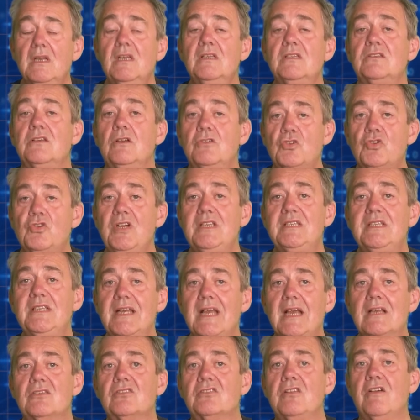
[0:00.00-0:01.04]
So treating
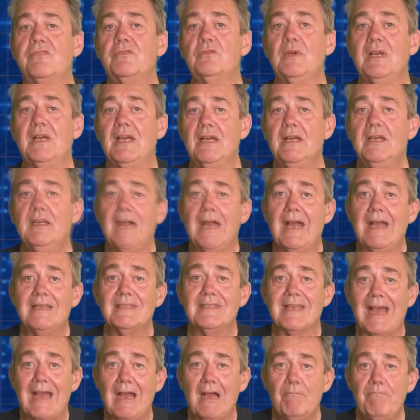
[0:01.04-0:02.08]
our software
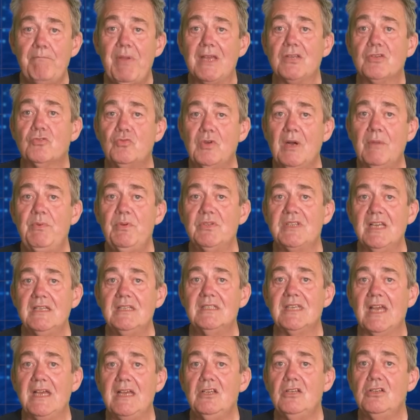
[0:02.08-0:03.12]
as our best
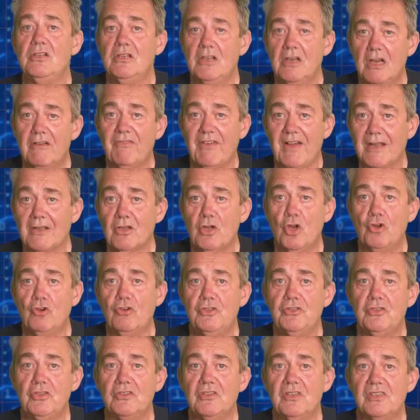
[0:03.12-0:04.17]
representation of our
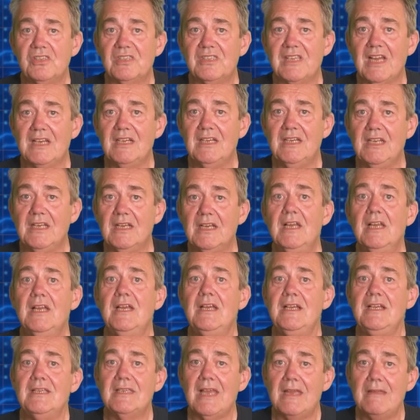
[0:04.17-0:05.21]
current understanding
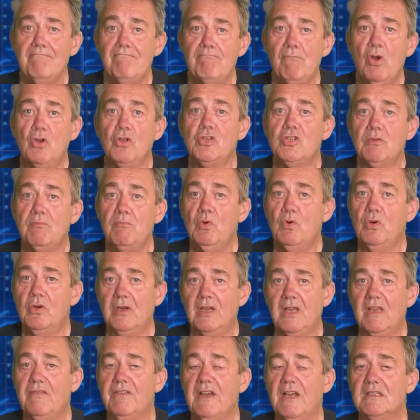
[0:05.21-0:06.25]
is a much more
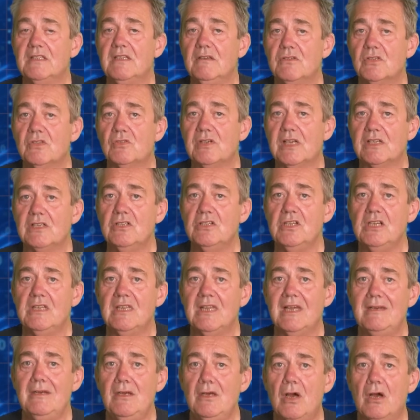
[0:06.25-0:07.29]
effective strategy
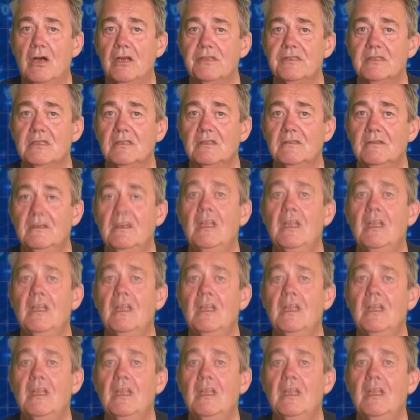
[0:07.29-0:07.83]
than not.